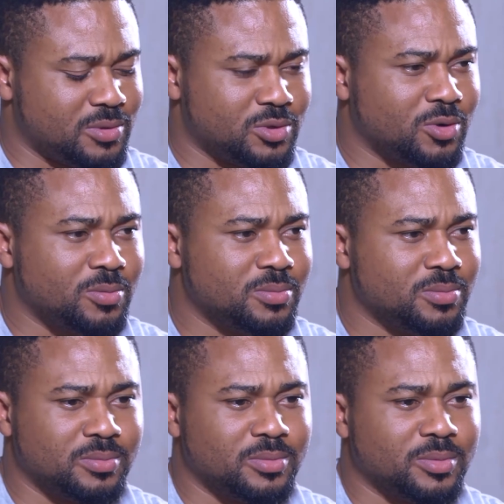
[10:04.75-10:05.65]
Some
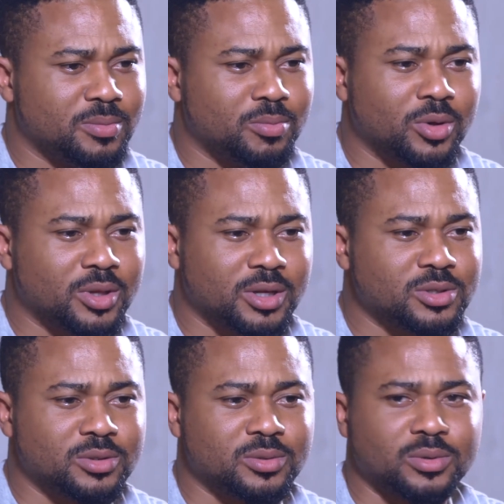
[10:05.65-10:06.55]

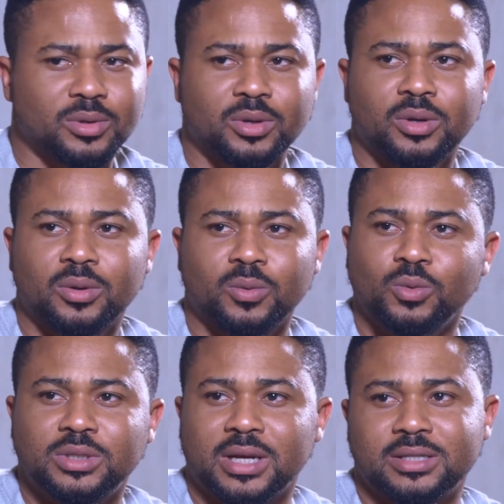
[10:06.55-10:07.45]
mothers
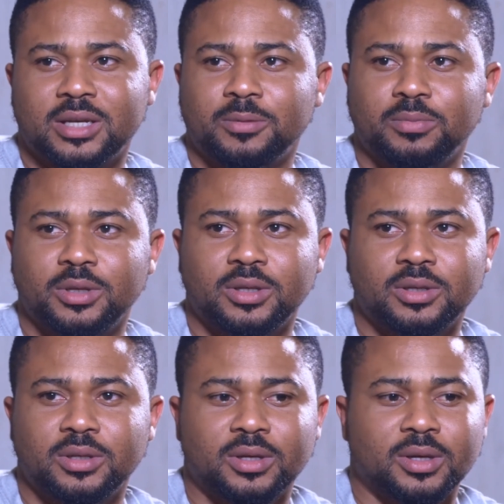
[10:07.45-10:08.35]
won't accept me
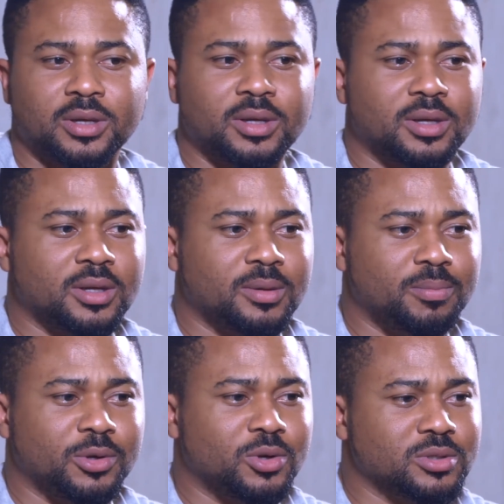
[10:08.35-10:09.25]

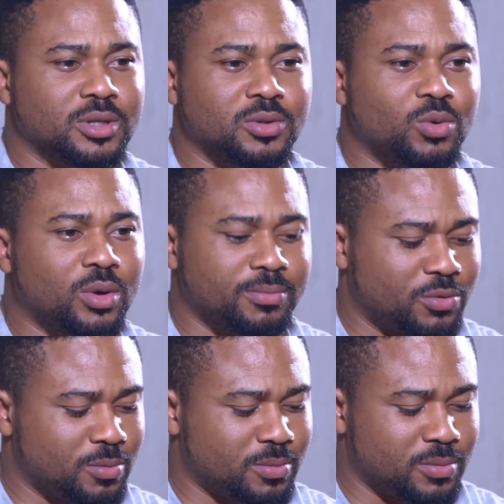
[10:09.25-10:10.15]
because they know I'm
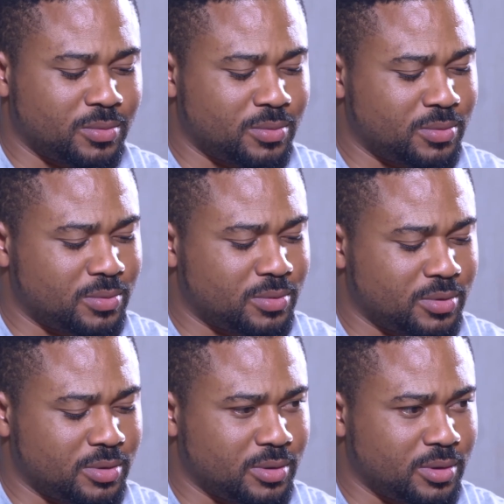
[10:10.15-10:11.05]
from
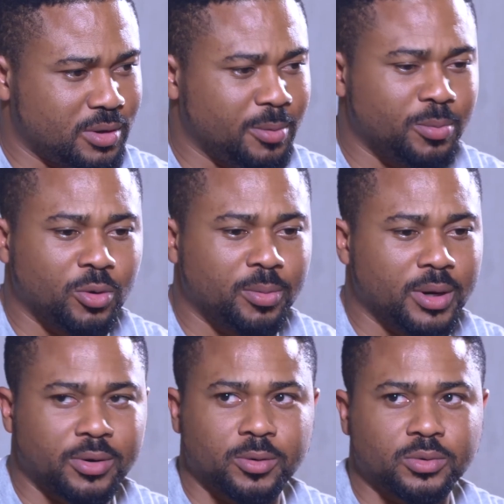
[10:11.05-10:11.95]
a poor
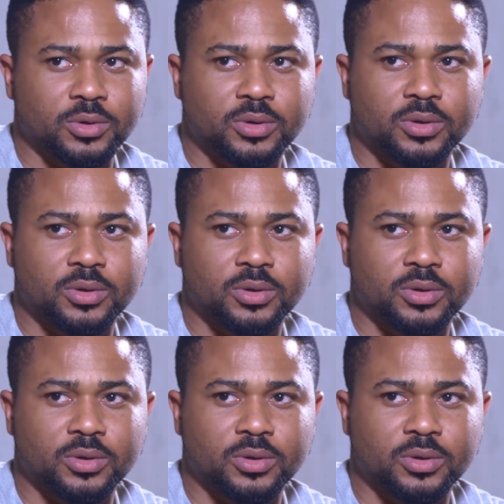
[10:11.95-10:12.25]
background.